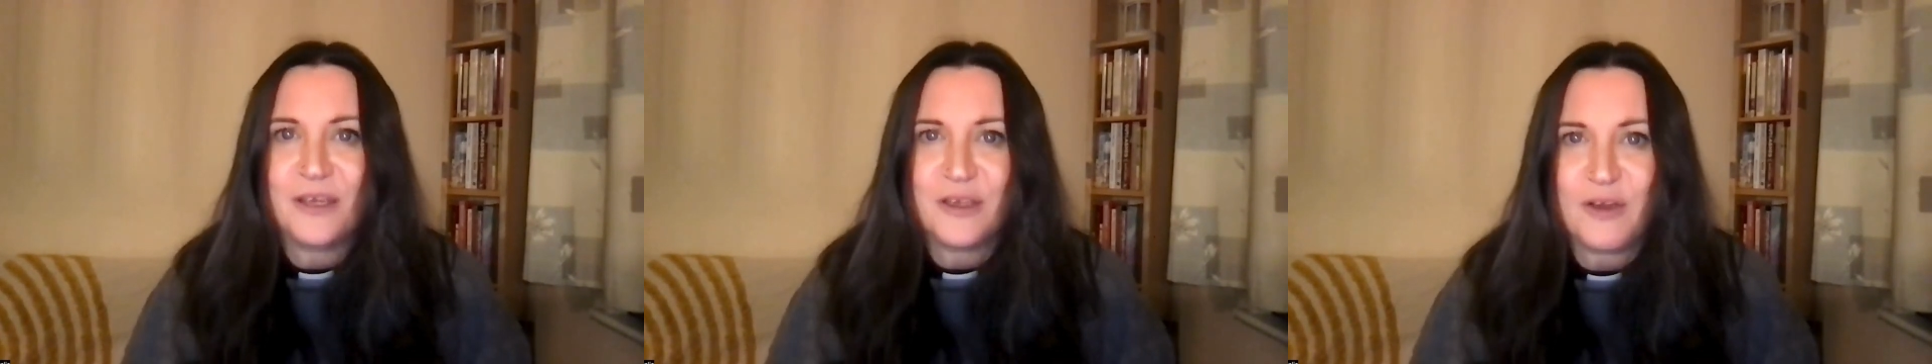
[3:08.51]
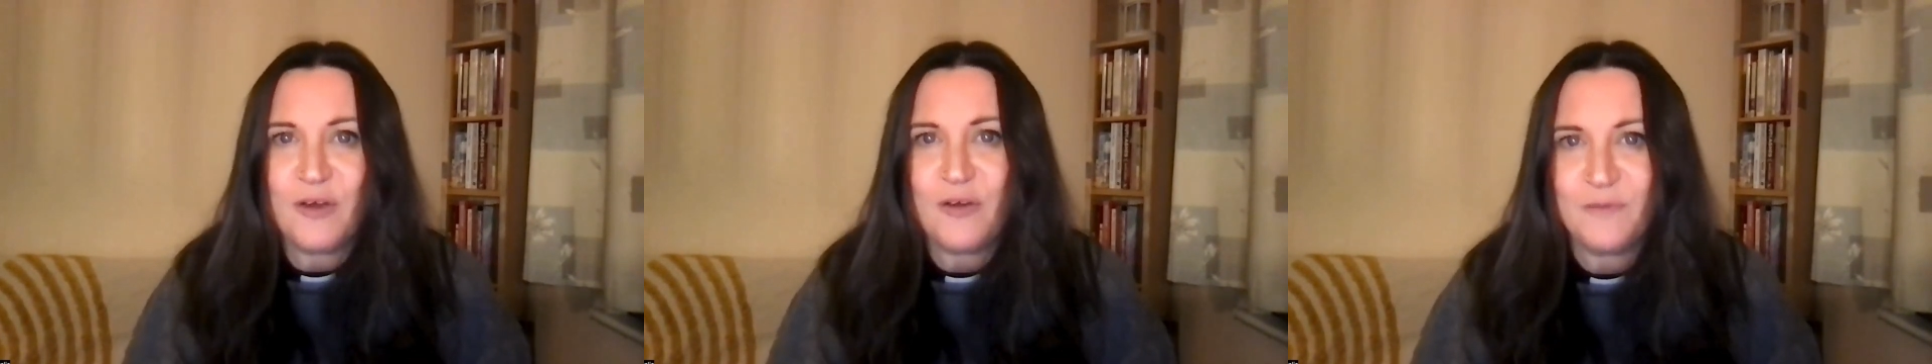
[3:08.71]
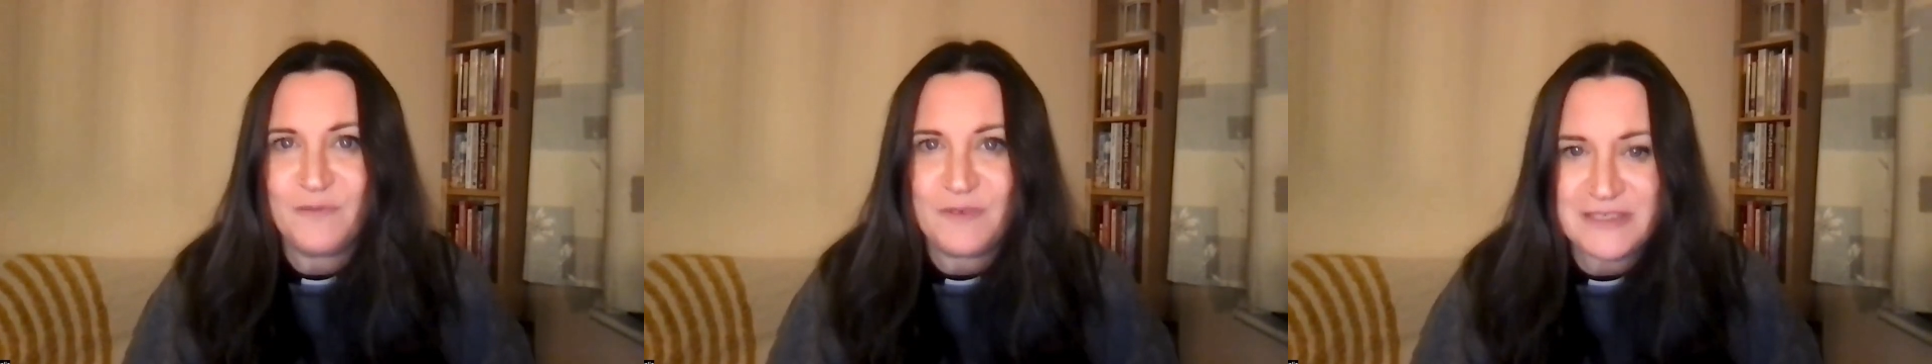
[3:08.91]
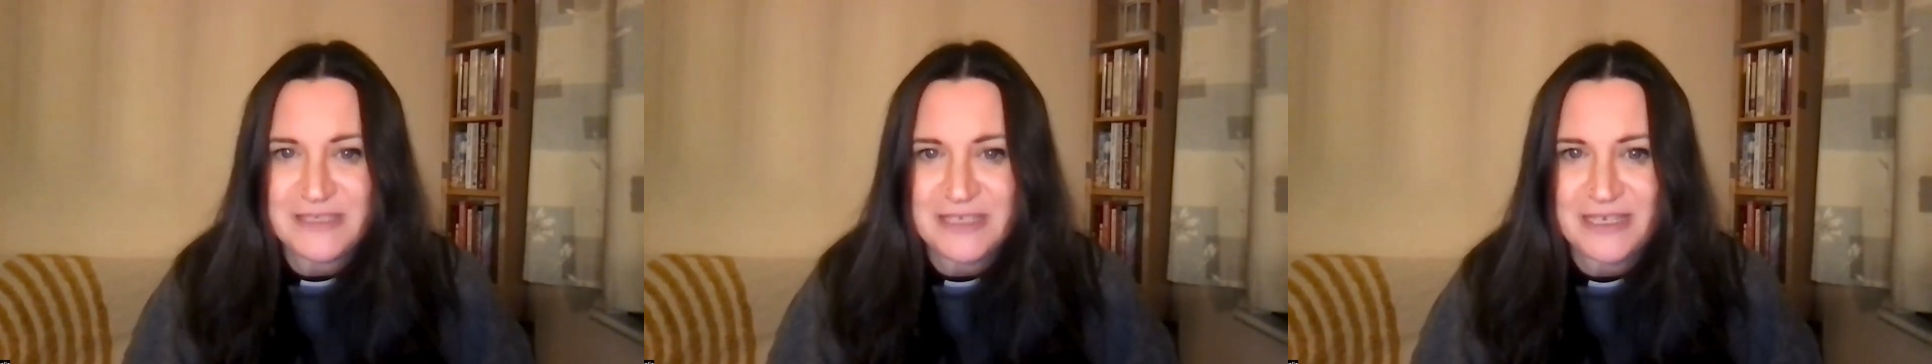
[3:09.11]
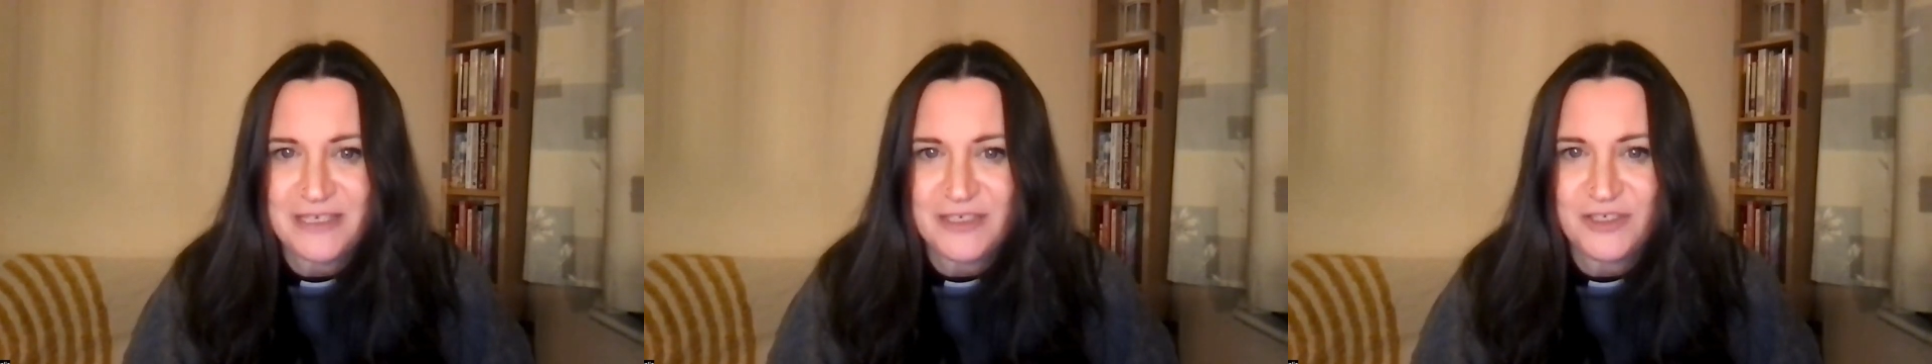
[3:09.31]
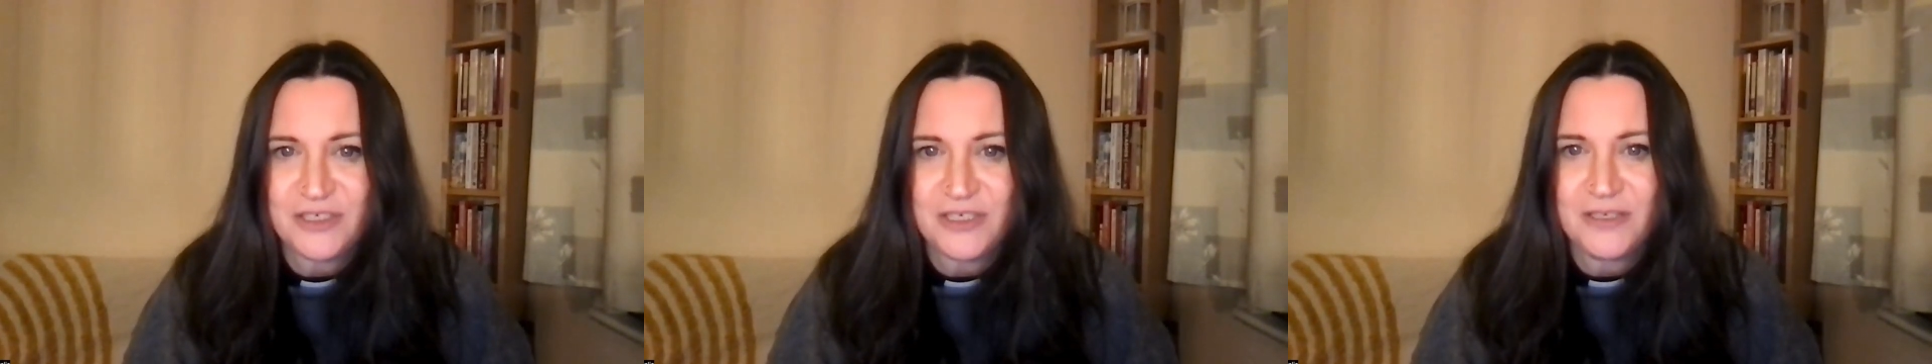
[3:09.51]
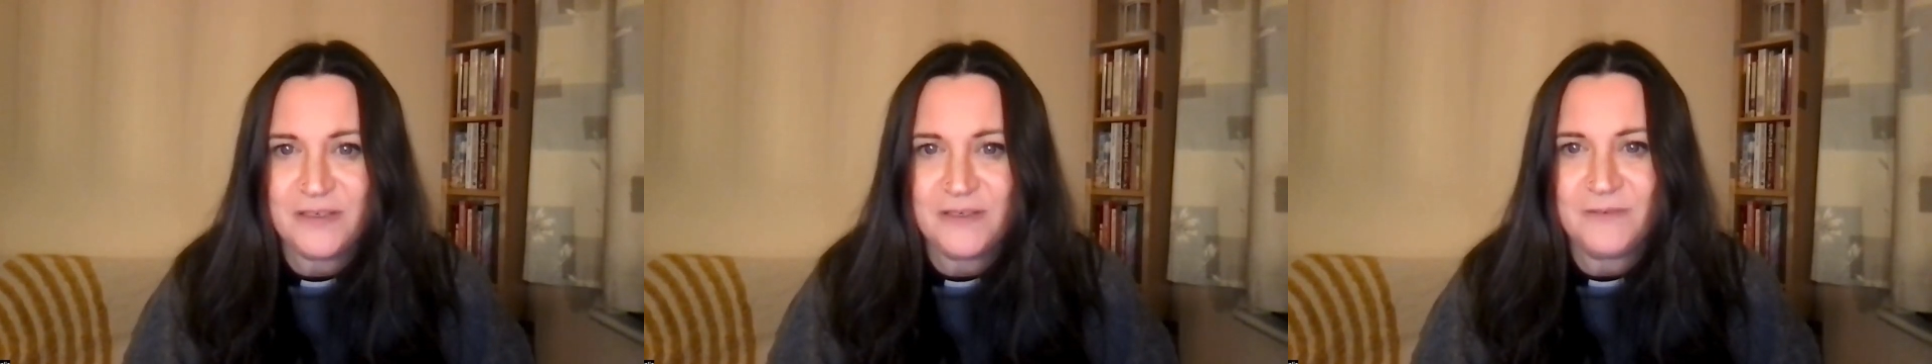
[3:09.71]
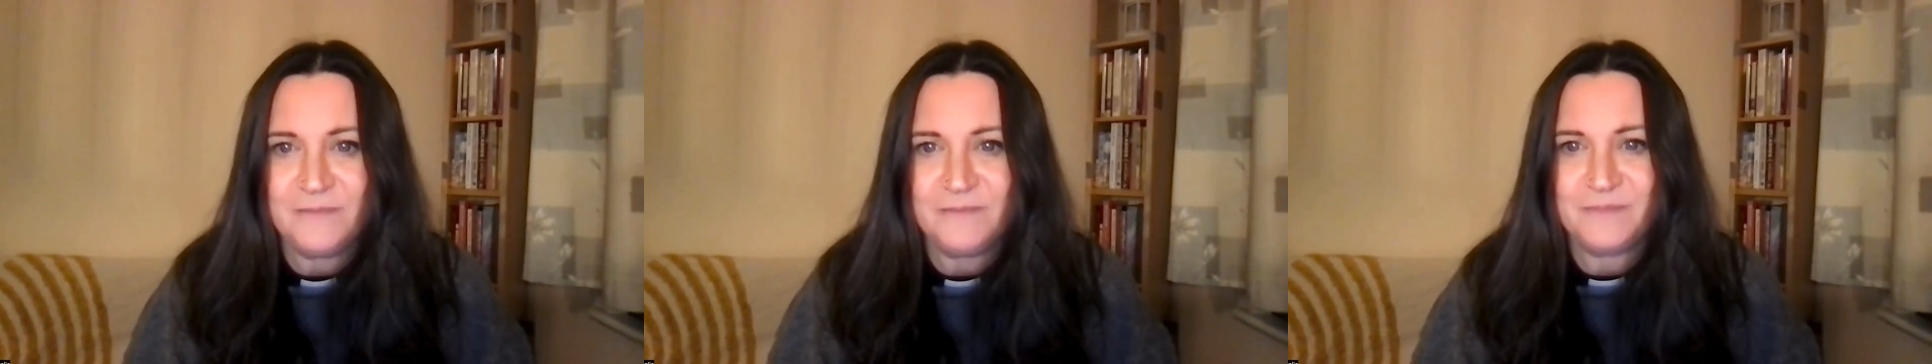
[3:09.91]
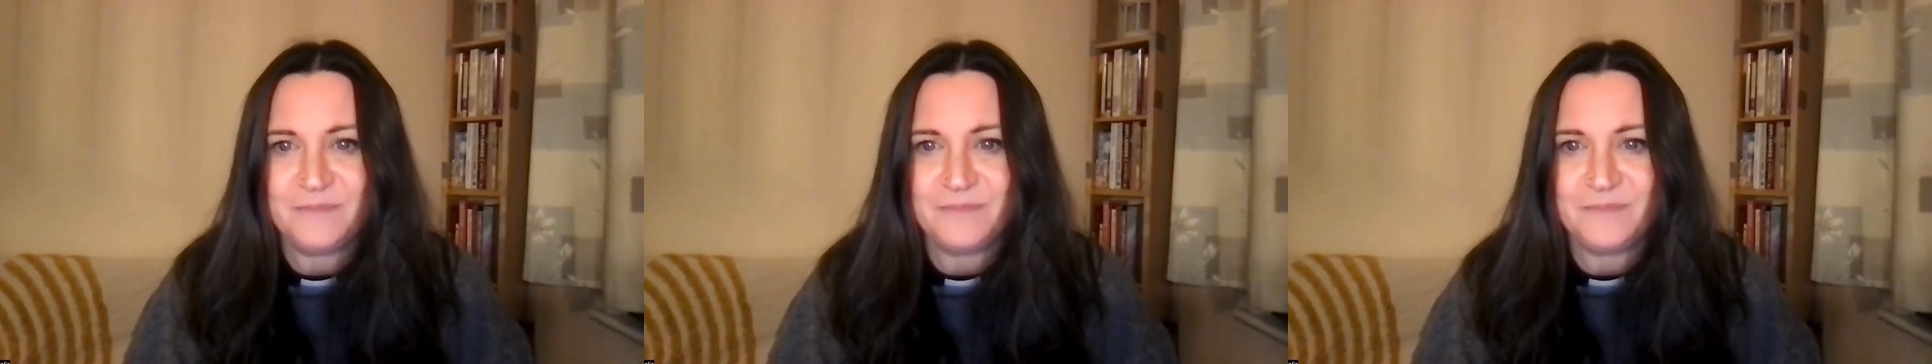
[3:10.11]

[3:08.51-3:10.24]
conversation.